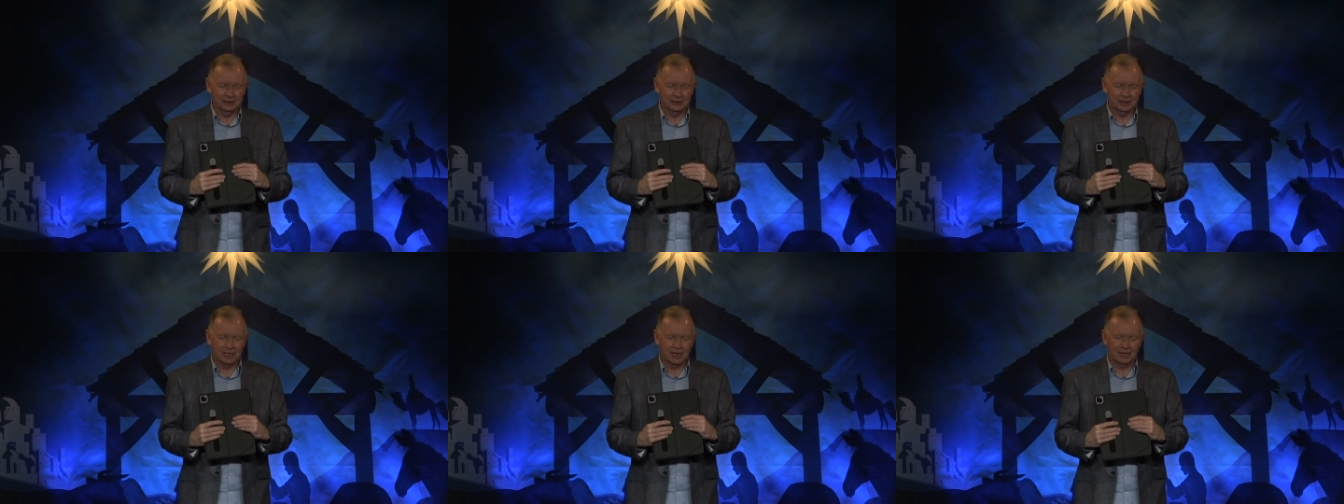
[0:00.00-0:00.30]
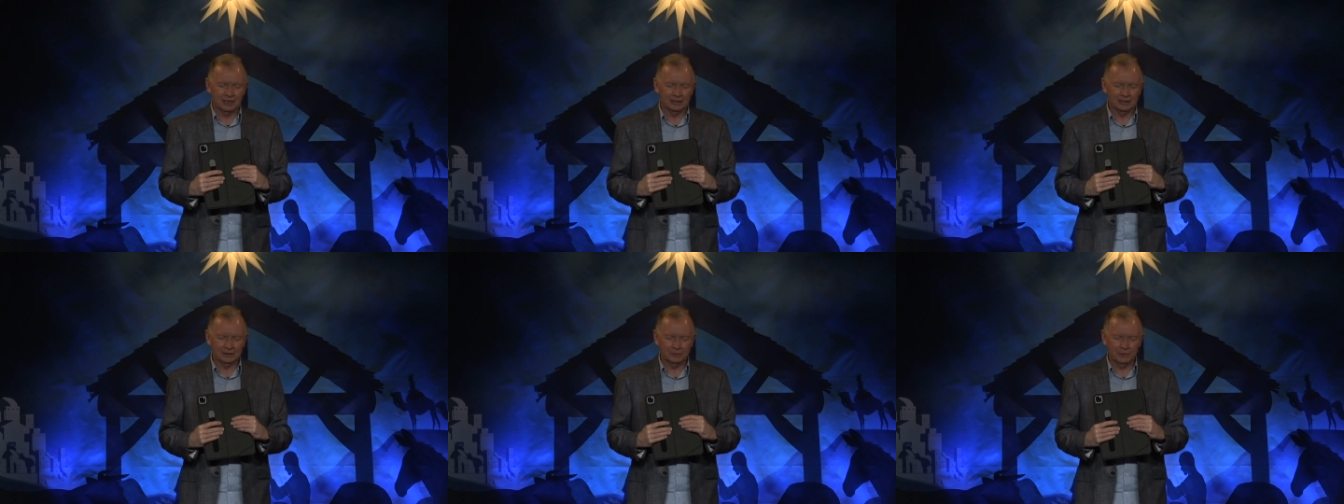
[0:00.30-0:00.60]

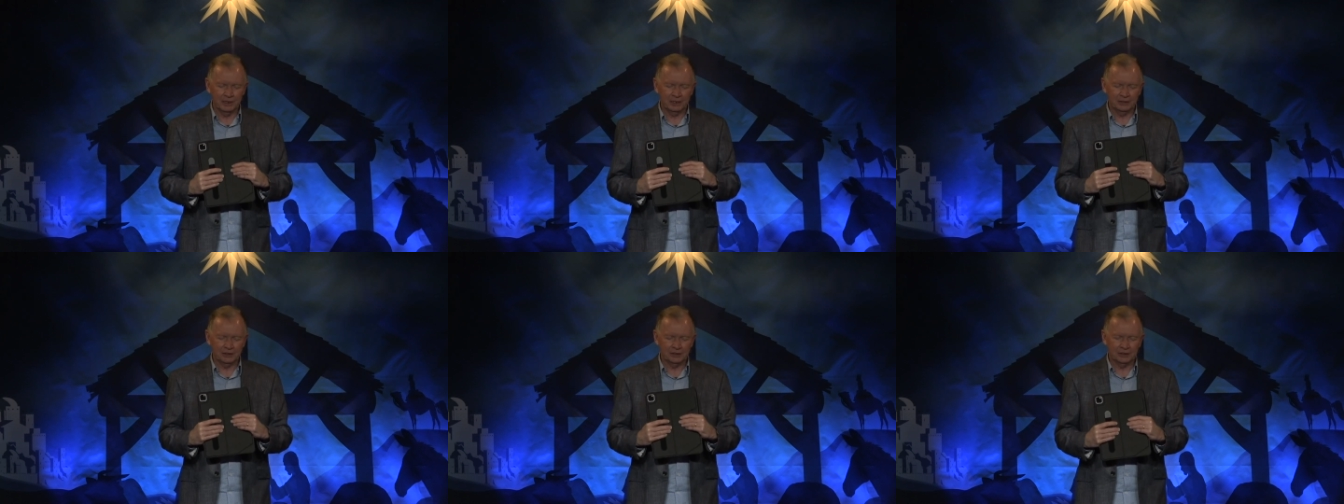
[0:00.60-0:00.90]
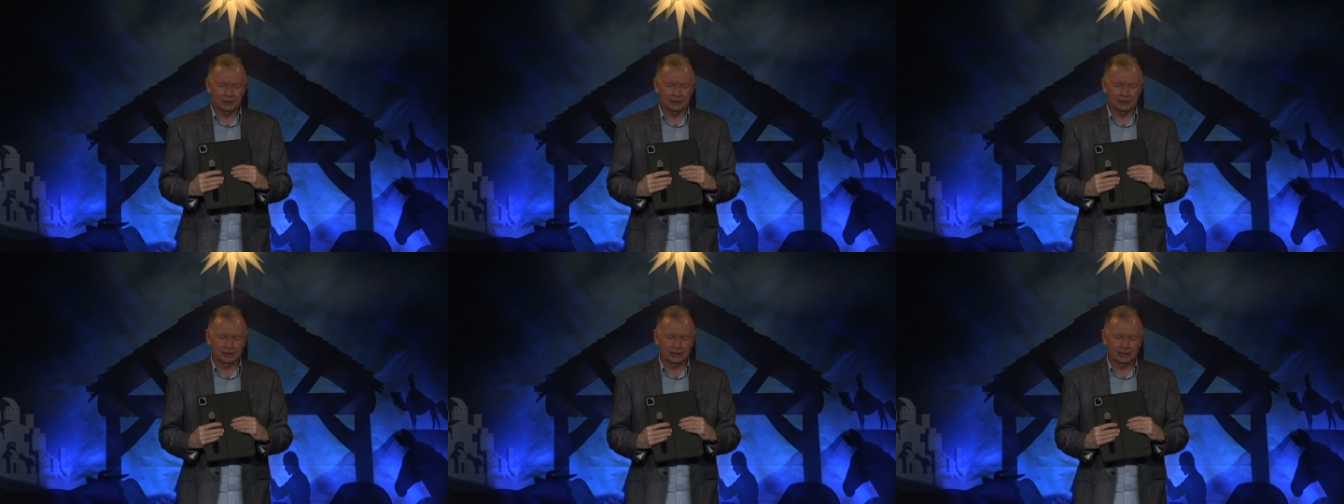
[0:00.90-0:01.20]

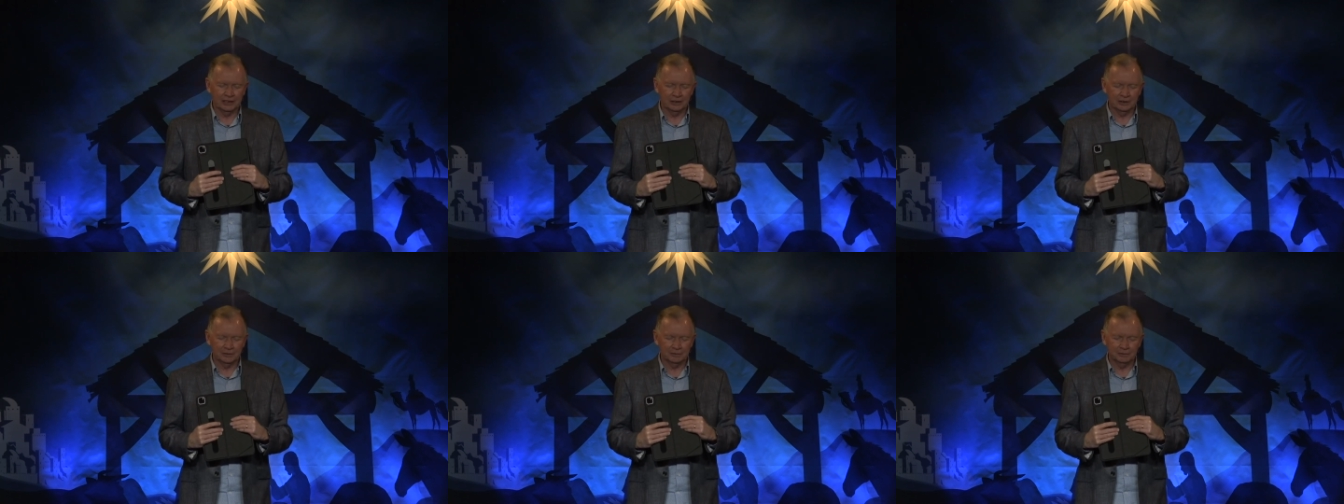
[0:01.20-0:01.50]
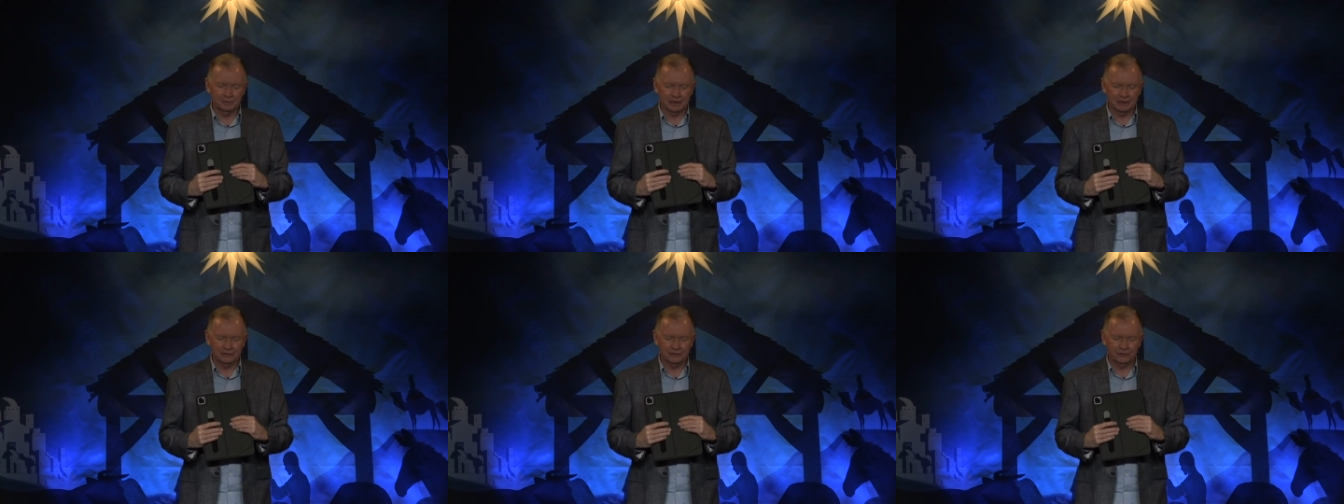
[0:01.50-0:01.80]
Condemnation and
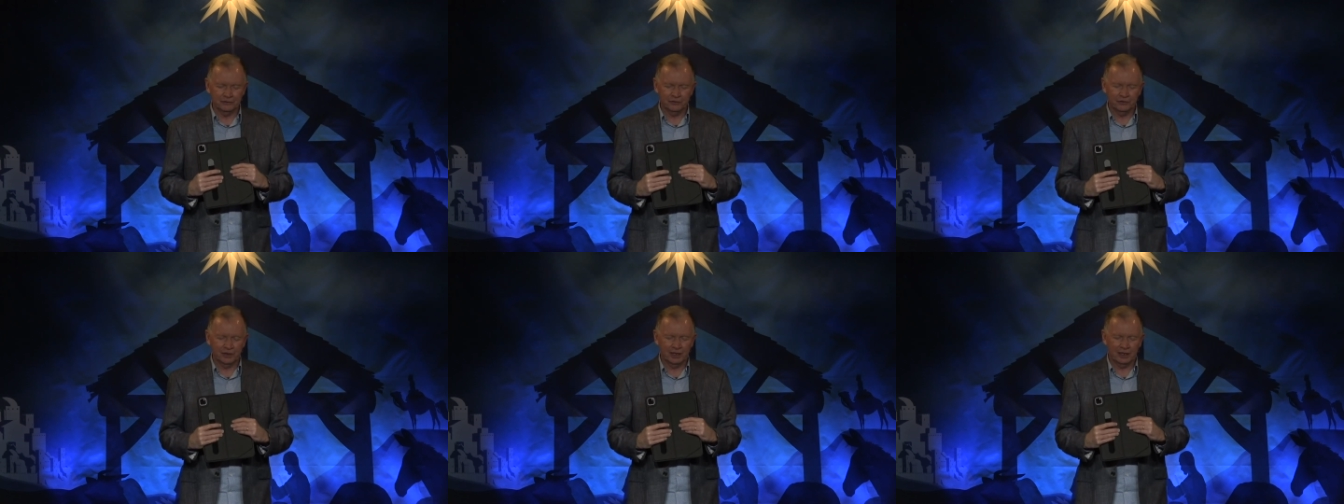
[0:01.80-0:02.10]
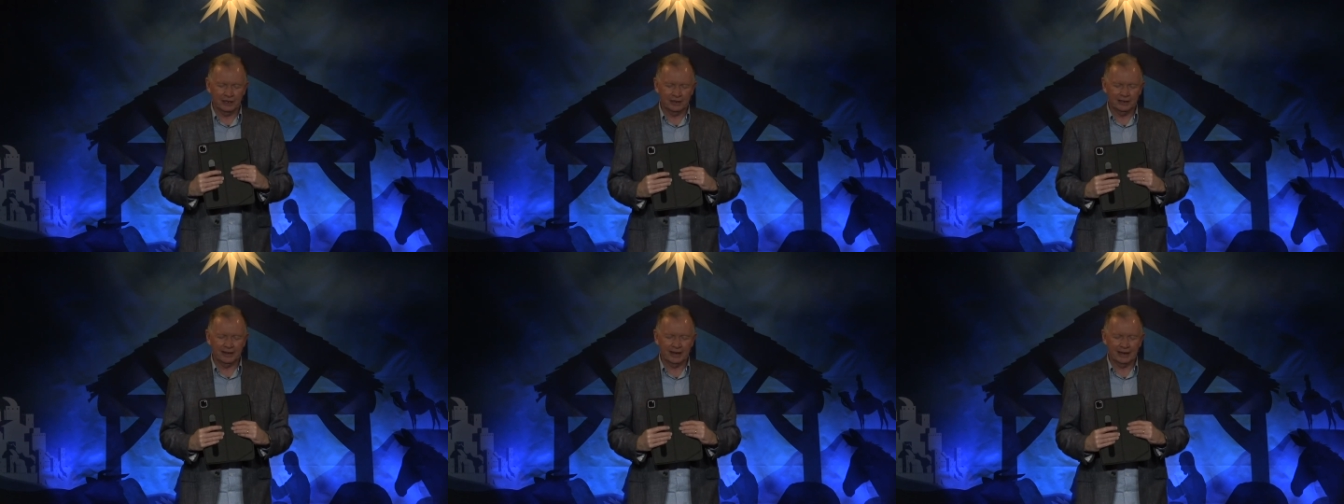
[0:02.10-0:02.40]
guilt being
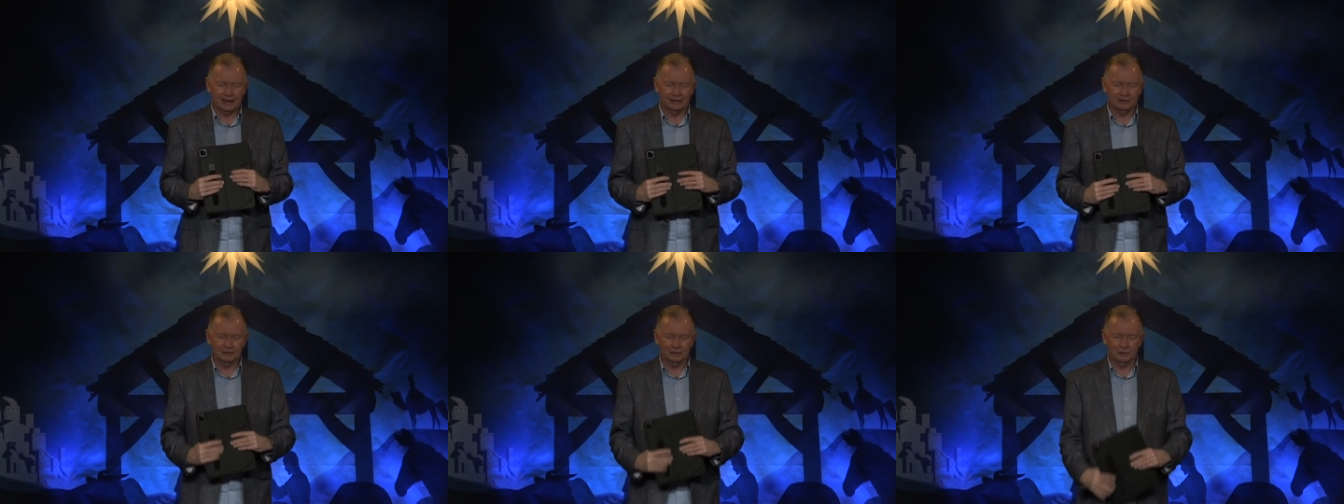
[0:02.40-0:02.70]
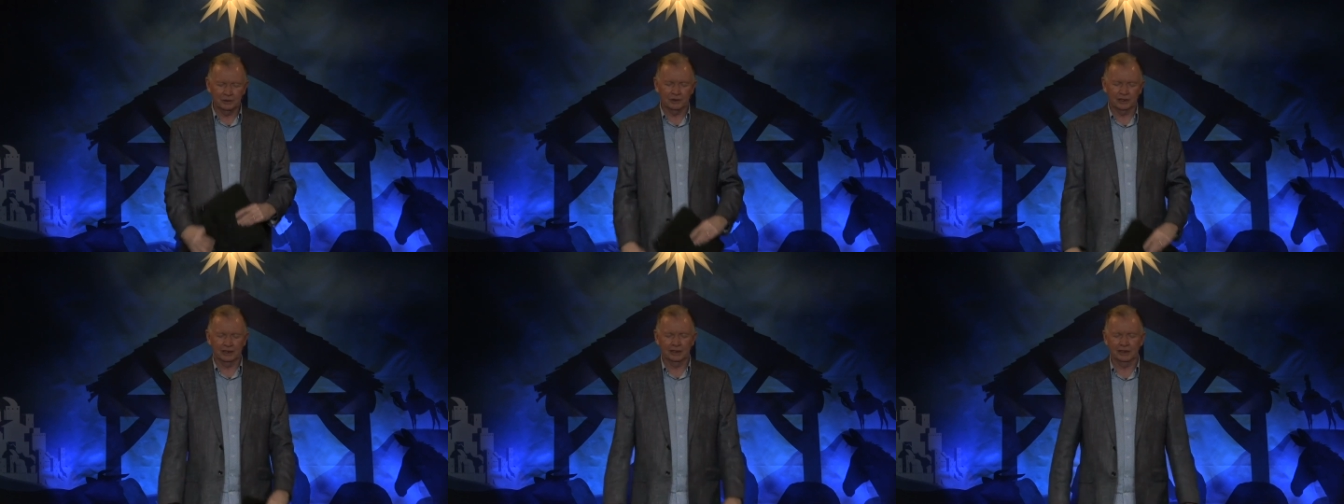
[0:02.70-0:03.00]
flooded out
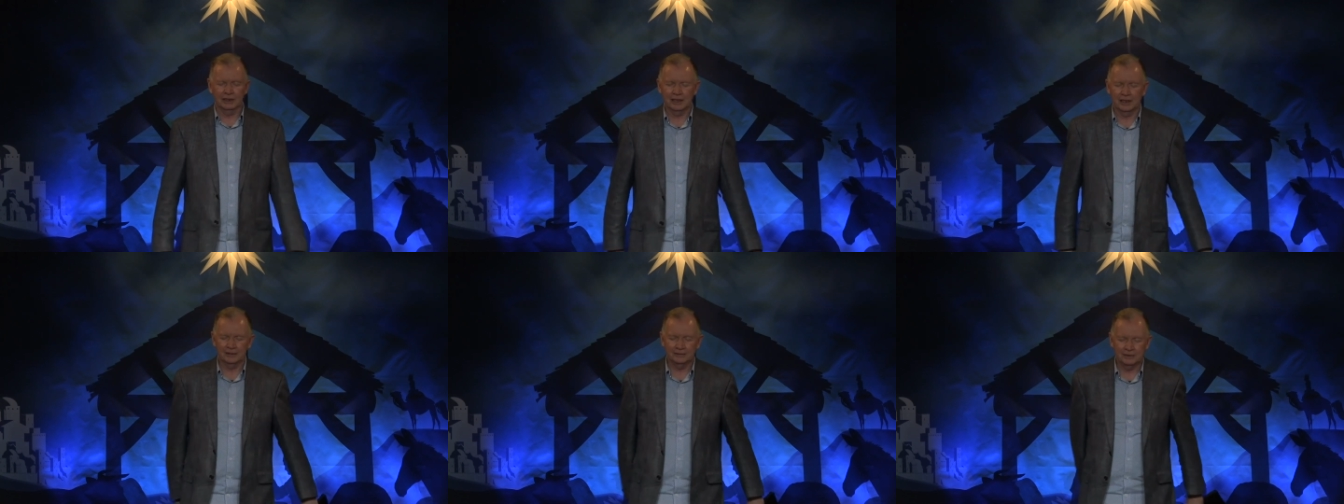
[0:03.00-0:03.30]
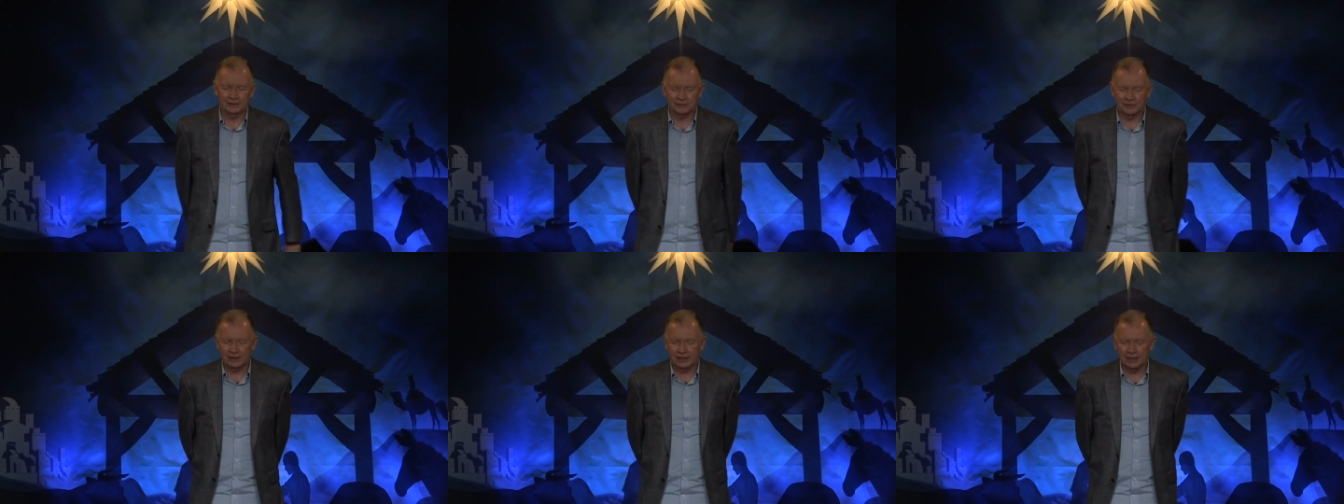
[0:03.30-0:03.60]
with the love
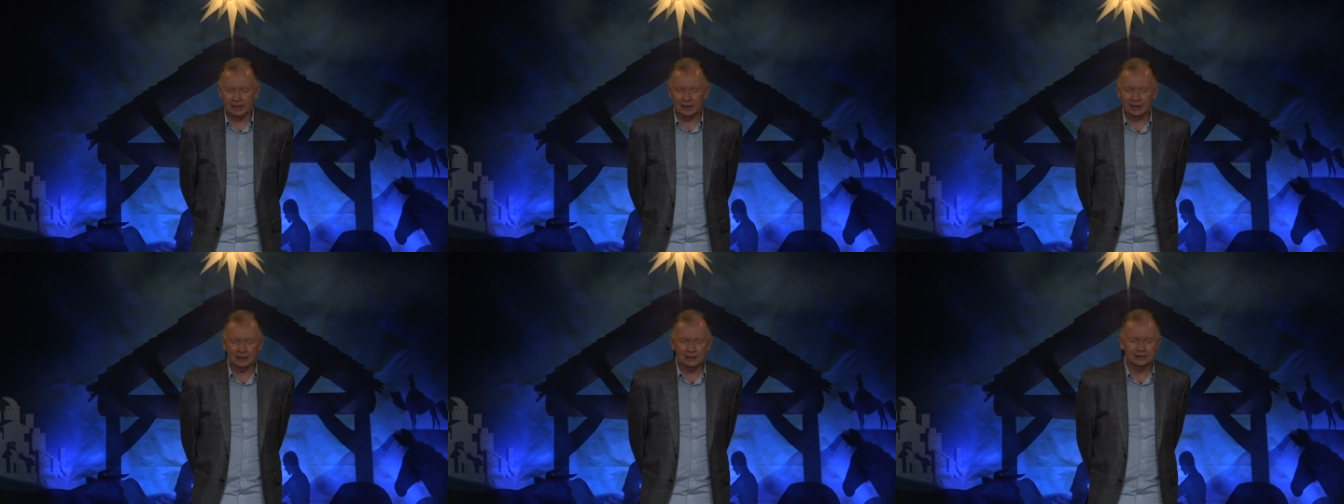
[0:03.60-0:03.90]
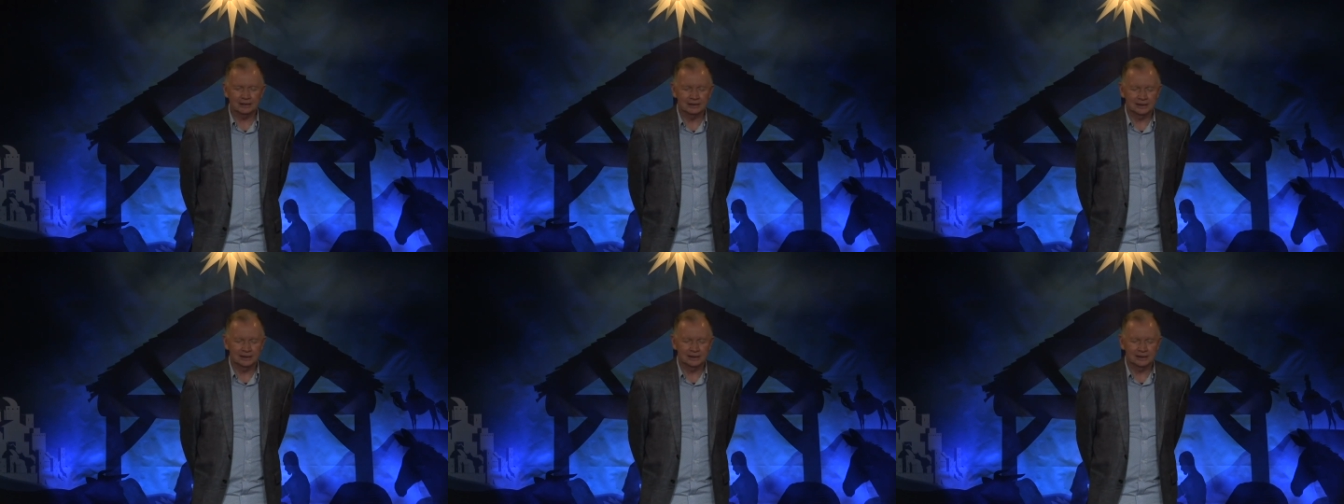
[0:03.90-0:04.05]
of God.